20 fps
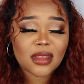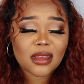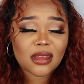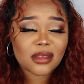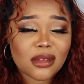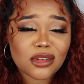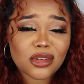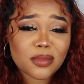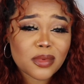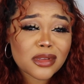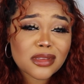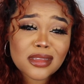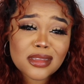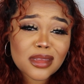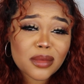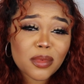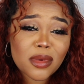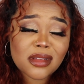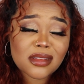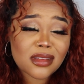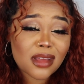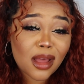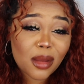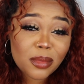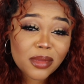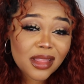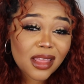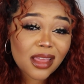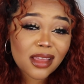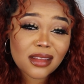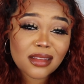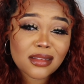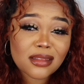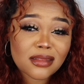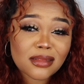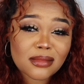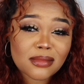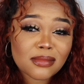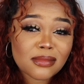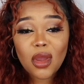You're supposed to tip on top of
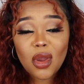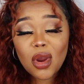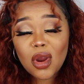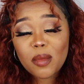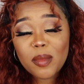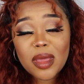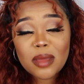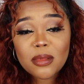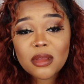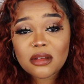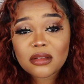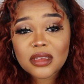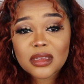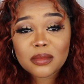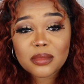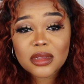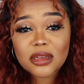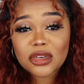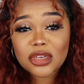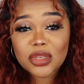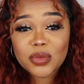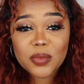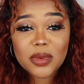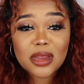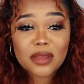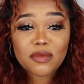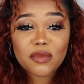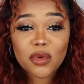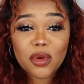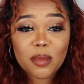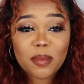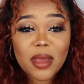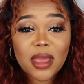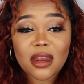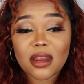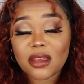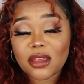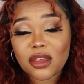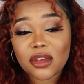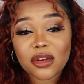that? Or maybe you simply just went in for a
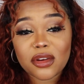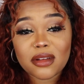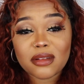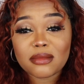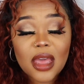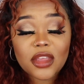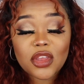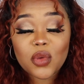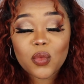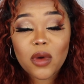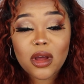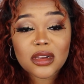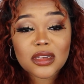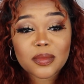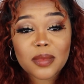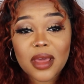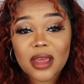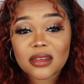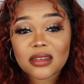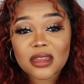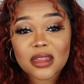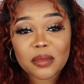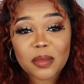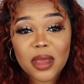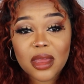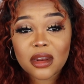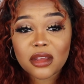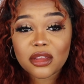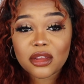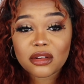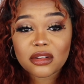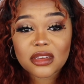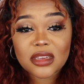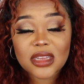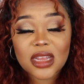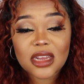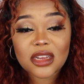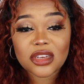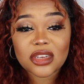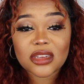pedicure and you walked back to the pedicure
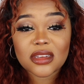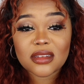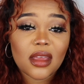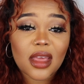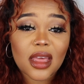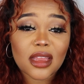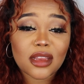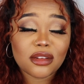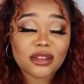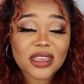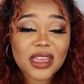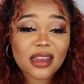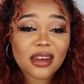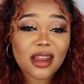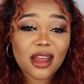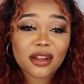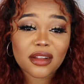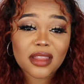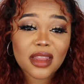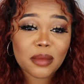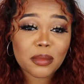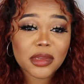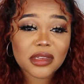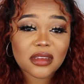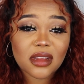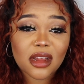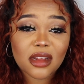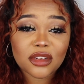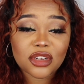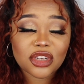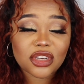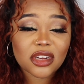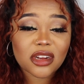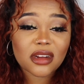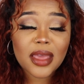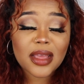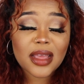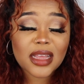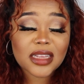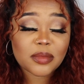station and you sat down in that massage
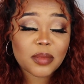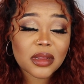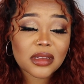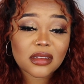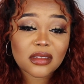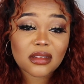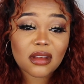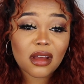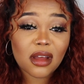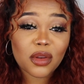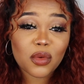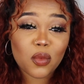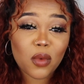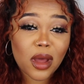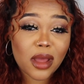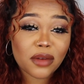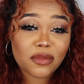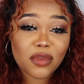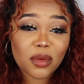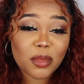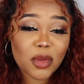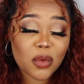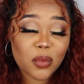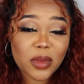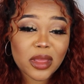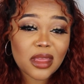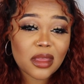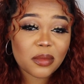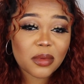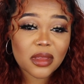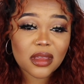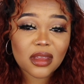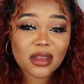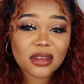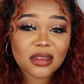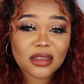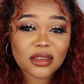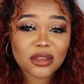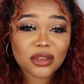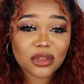chair expecting to unwind from your week
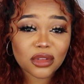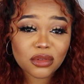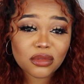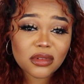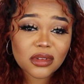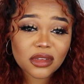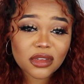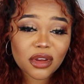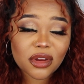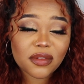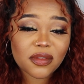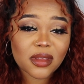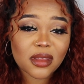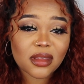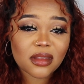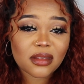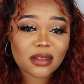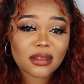because you deserve it.